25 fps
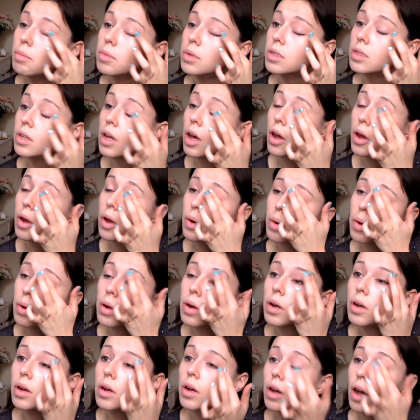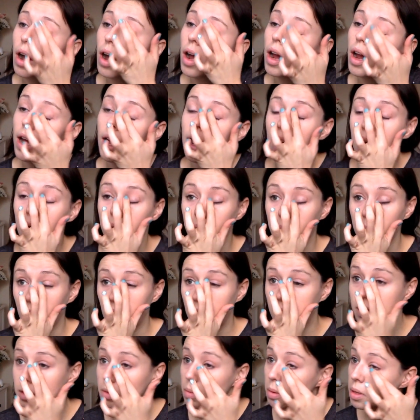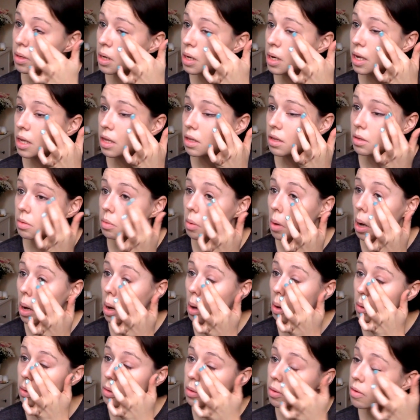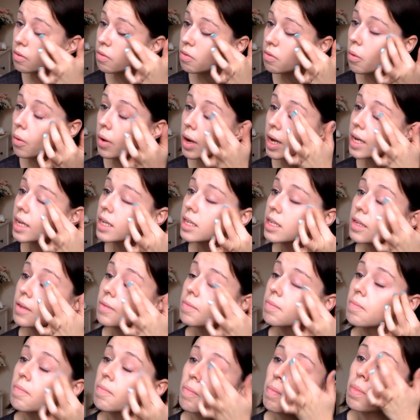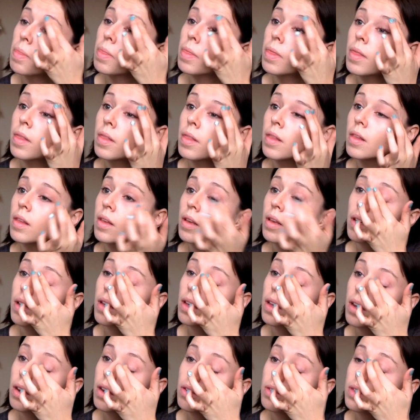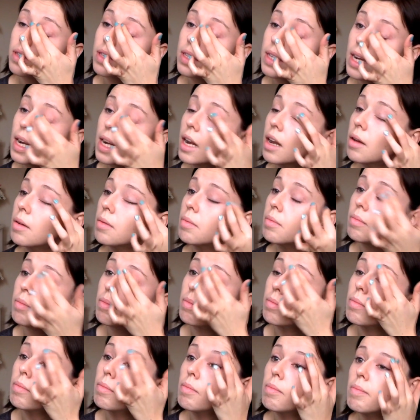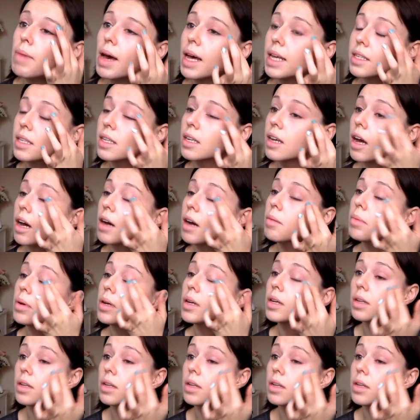So I apply some underneath as well to avoid concealer messing up.